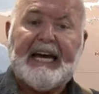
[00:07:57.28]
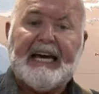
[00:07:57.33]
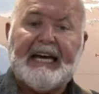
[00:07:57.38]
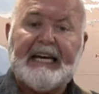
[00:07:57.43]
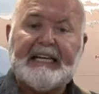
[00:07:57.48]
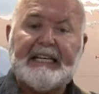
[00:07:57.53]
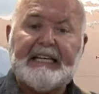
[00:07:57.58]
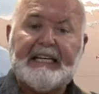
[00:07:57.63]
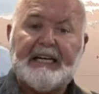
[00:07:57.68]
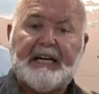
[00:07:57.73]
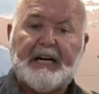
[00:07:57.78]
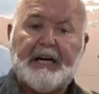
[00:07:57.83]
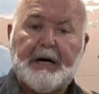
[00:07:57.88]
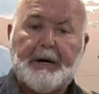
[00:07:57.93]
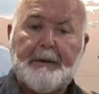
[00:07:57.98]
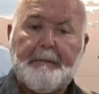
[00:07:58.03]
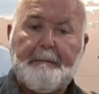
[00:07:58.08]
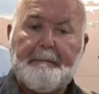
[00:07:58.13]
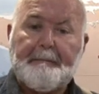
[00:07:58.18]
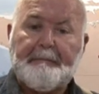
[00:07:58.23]
And
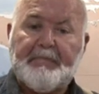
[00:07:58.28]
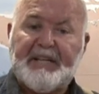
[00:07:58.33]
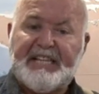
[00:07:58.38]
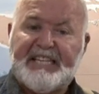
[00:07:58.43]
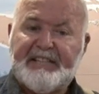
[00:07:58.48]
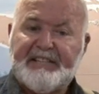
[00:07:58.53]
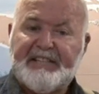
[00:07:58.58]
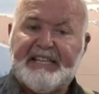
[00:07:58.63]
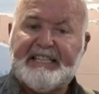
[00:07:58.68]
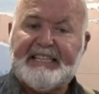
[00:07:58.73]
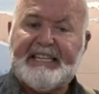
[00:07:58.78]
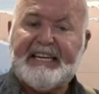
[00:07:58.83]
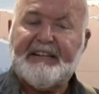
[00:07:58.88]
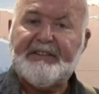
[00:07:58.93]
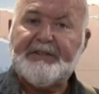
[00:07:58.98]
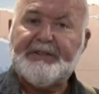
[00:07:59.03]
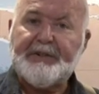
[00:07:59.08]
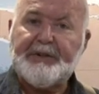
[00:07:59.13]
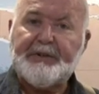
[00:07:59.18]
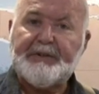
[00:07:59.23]
uh, please get
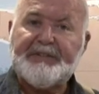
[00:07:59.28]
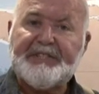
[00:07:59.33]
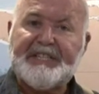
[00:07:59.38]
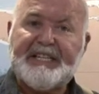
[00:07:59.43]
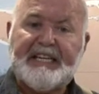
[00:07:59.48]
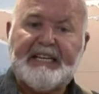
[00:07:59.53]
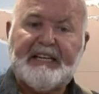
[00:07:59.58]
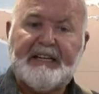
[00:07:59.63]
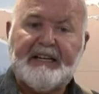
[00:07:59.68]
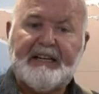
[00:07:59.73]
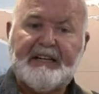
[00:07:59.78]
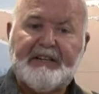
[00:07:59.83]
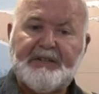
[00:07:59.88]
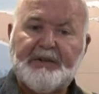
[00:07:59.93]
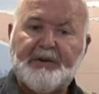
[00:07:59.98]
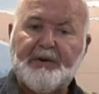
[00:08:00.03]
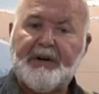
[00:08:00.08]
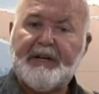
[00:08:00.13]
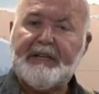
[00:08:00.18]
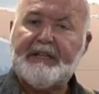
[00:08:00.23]
down to Ostend and
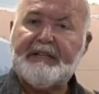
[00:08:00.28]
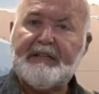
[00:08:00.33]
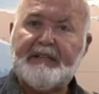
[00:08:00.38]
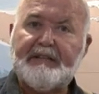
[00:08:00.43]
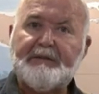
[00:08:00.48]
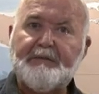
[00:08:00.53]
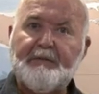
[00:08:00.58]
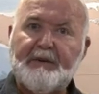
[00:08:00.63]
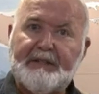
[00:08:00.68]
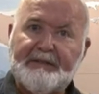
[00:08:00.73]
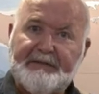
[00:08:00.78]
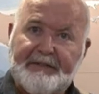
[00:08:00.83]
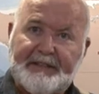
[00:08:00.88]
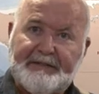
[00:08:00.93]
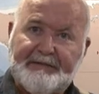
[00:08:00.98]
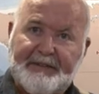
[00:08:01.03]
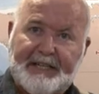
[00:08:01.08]
enjoy this wonderful